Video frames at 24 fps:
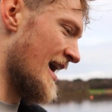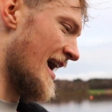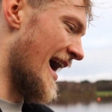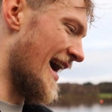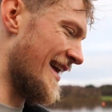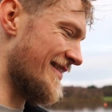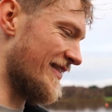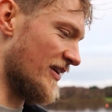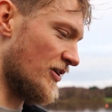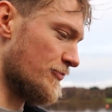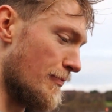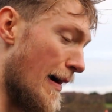
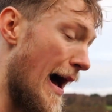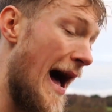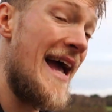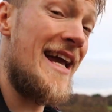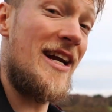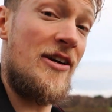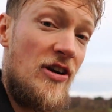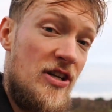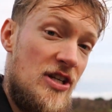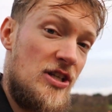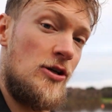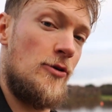and my
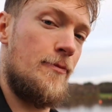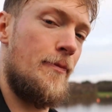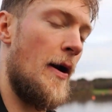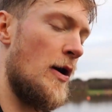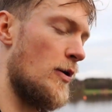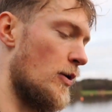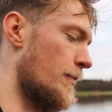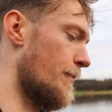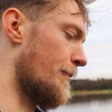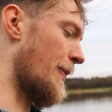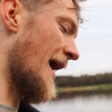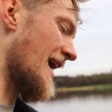critical
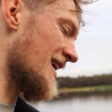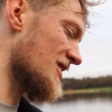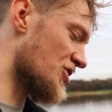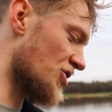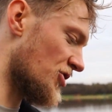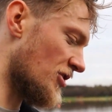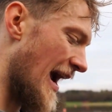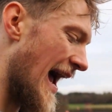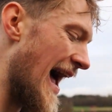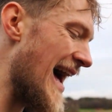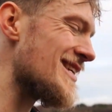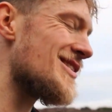power
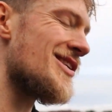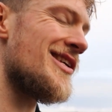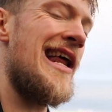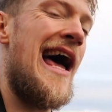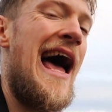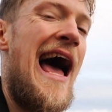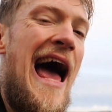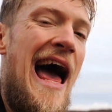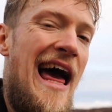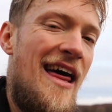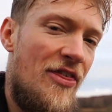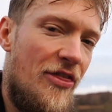picture as an
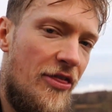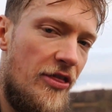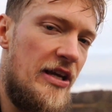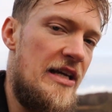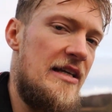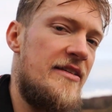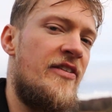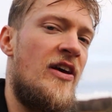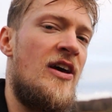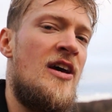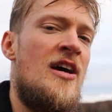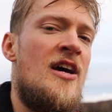
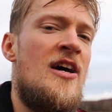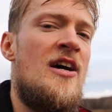athlete,